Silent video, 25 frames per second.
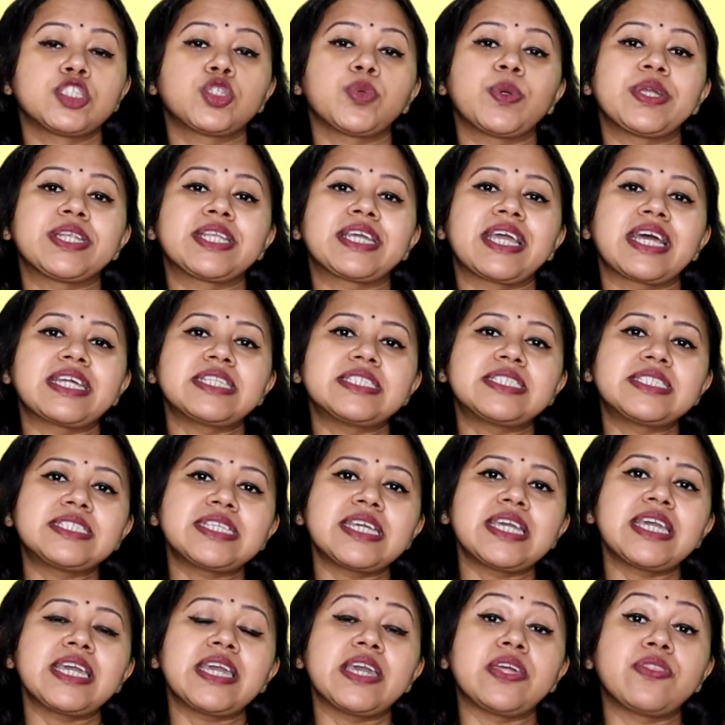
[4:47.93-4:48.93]
So it can
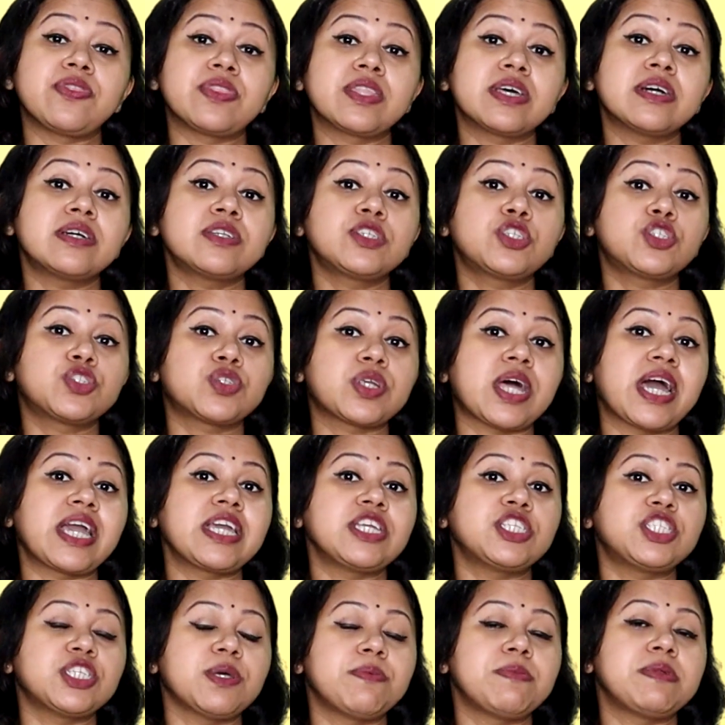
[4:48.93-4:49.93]
stay in the
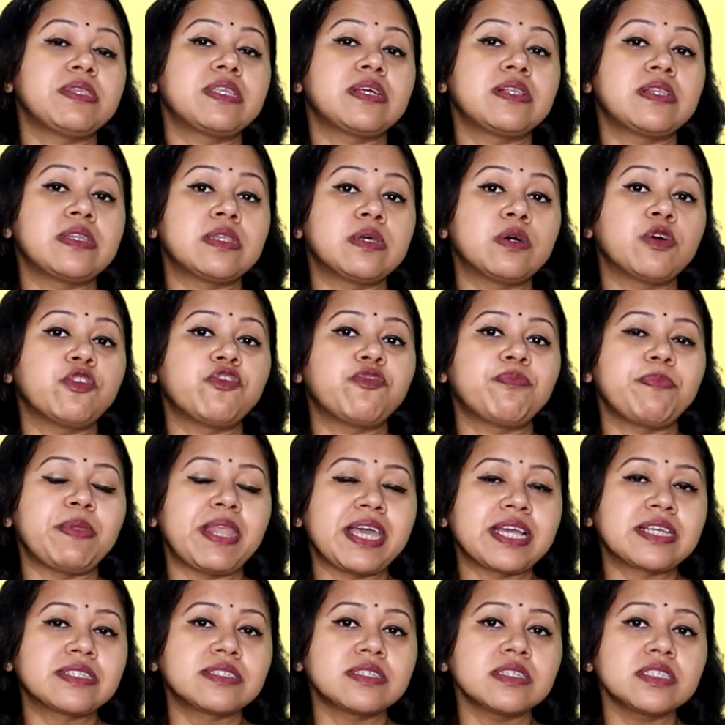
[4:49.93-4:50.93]
trigeminal nerve
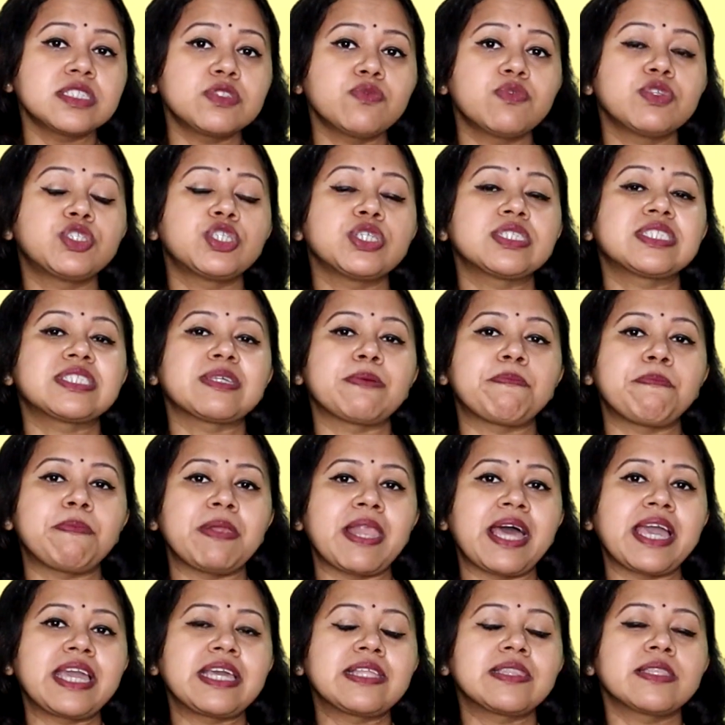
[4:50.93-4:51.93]
plexus, which is
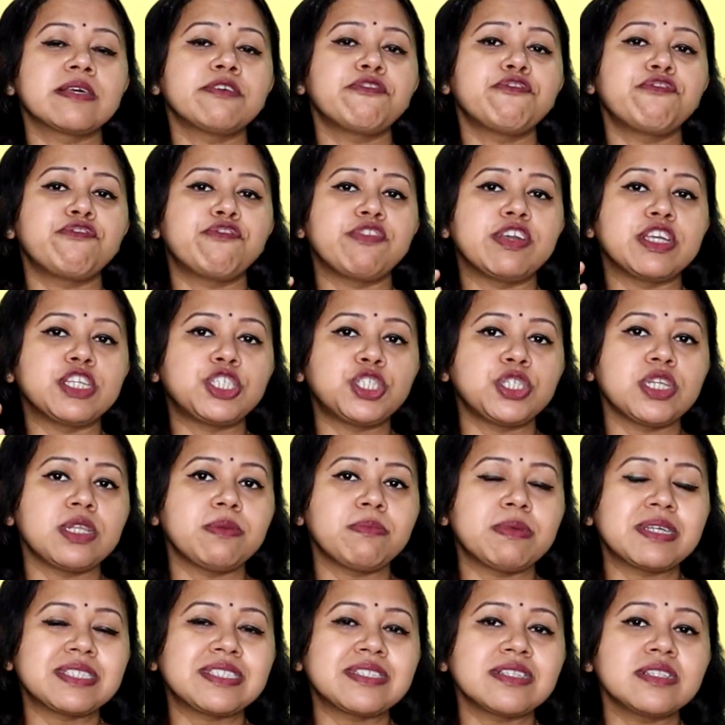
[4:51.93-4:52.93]
supplying the
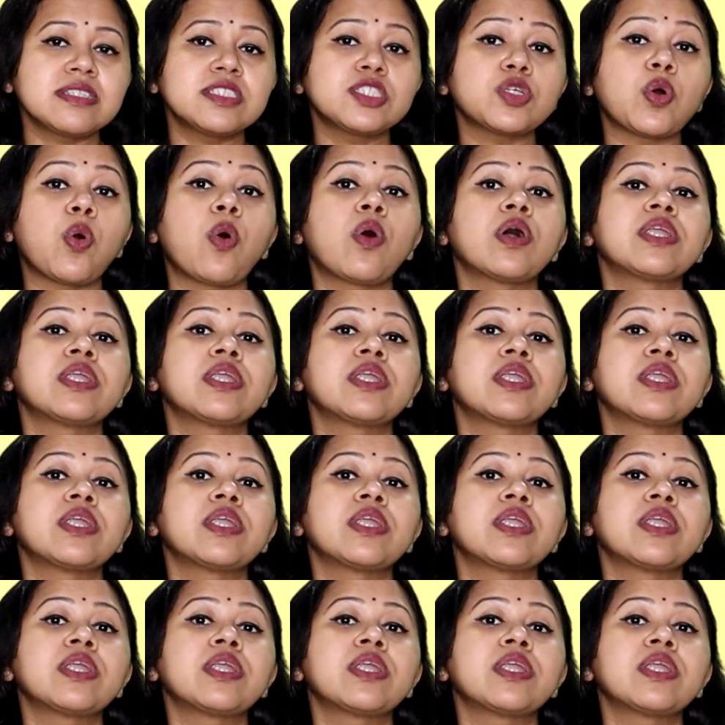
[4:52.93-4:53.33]
facial muscles,